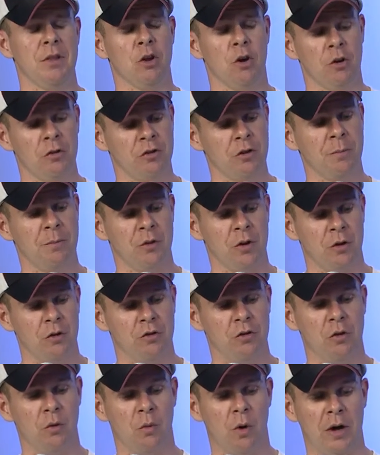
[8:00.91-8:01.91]
Those are those
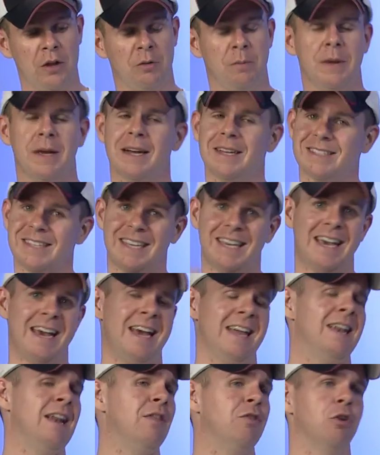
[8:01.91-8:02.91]
are the ones because
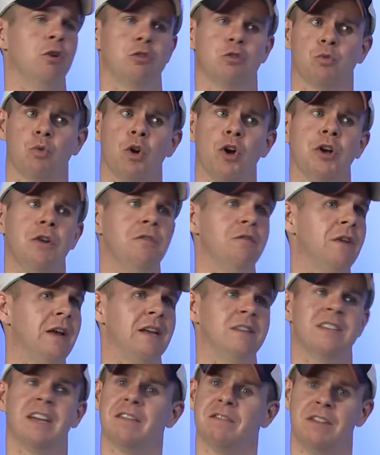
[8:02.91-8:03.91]
again, those Royal
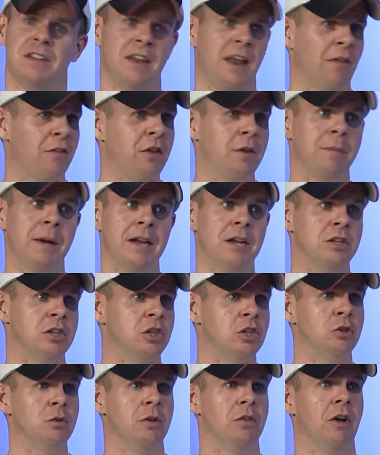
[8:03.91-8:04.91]
fans have sure. nothing better to
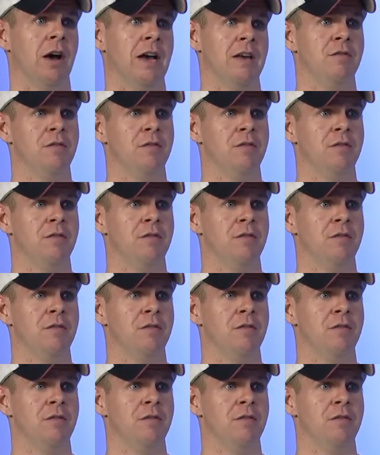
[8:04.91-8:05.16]
do in life